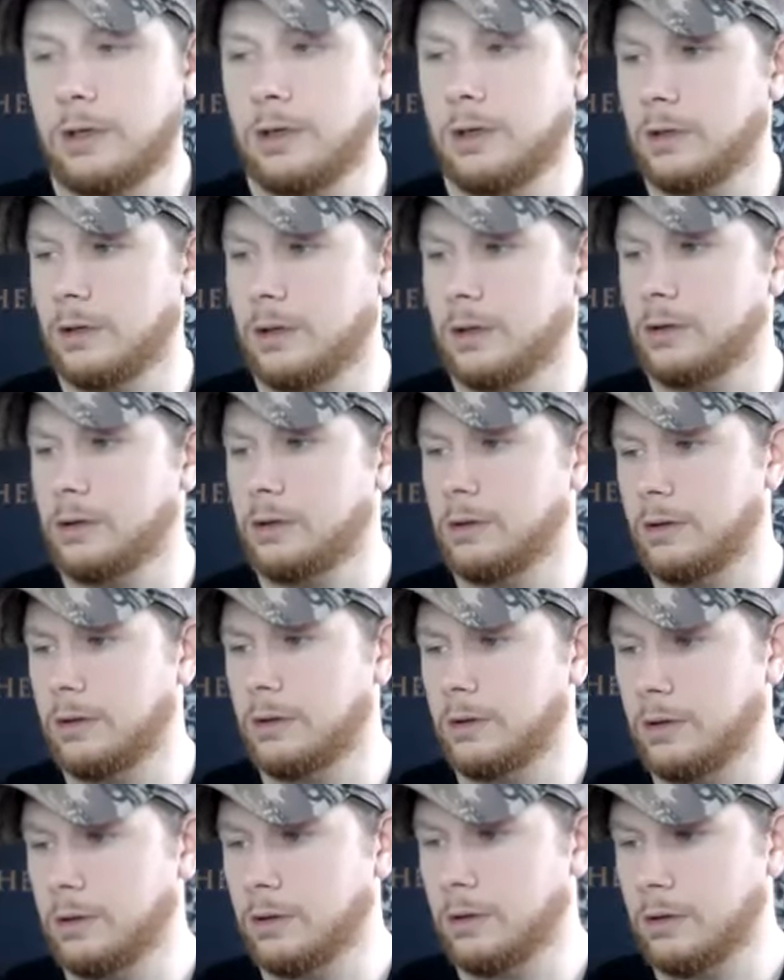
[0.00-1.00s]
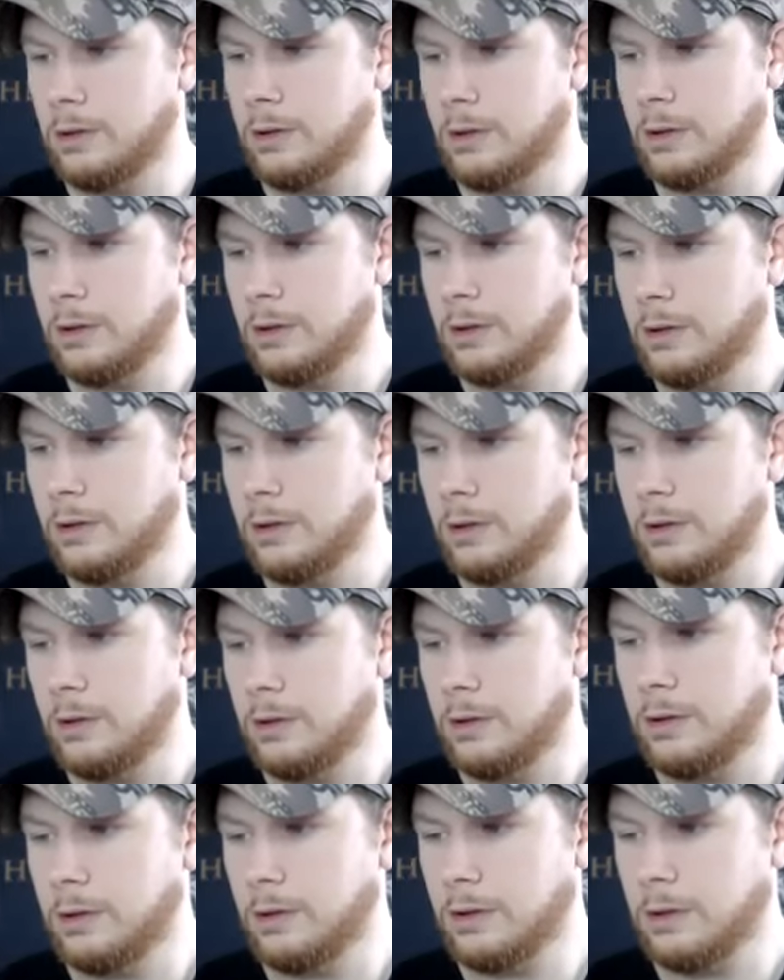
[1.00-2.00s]

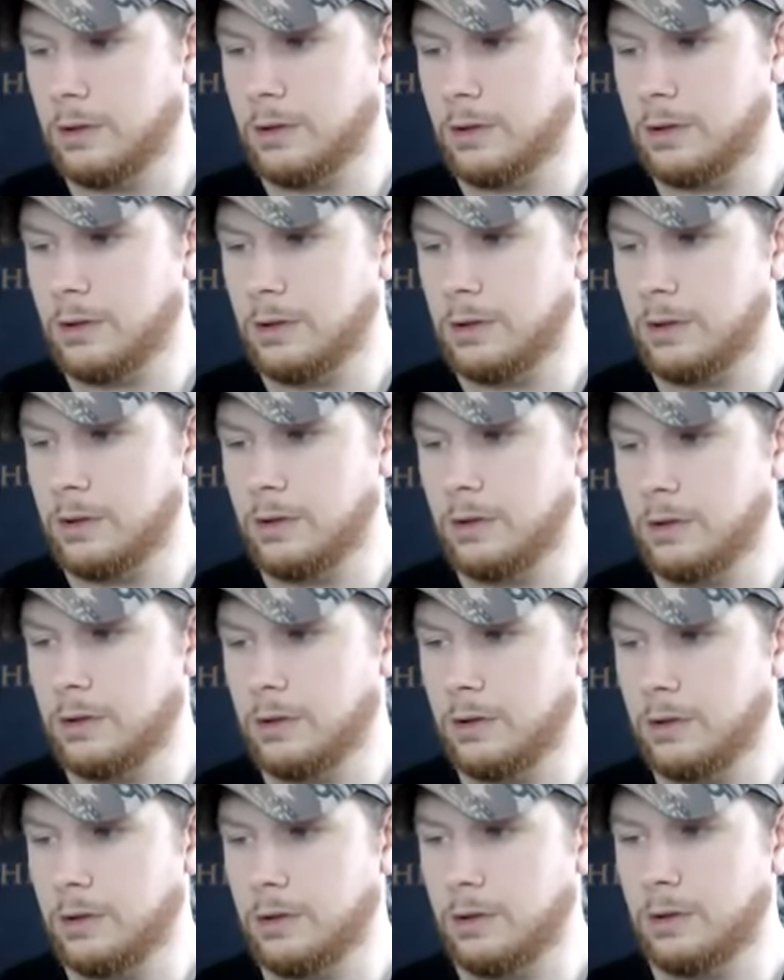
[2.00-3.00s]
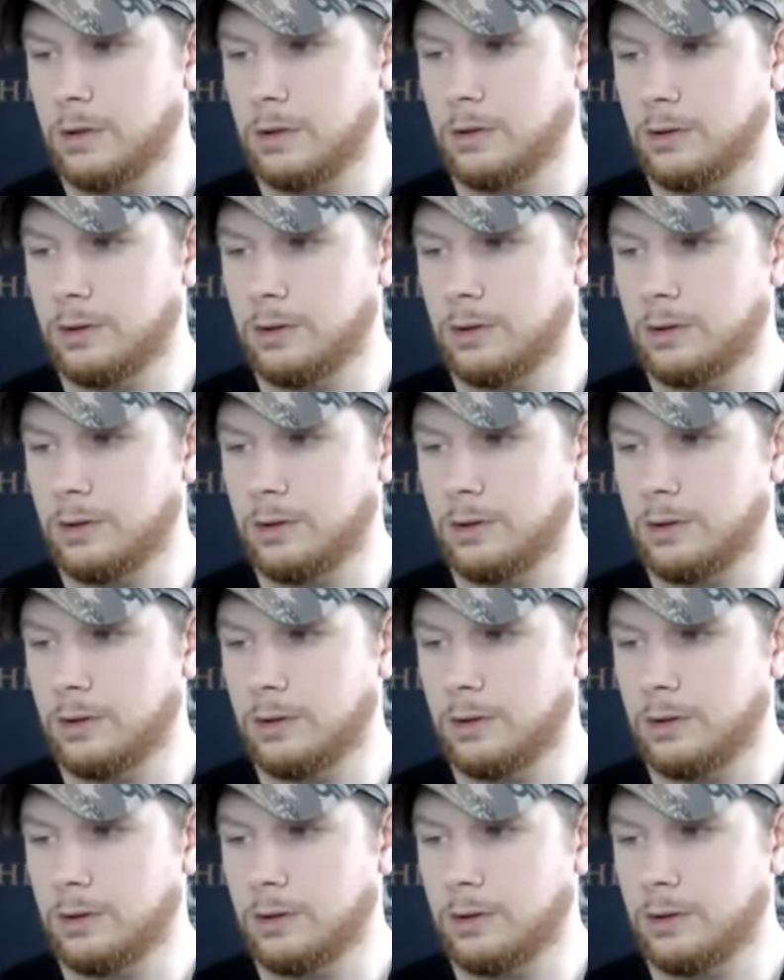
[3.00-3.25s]
Nobody speaks.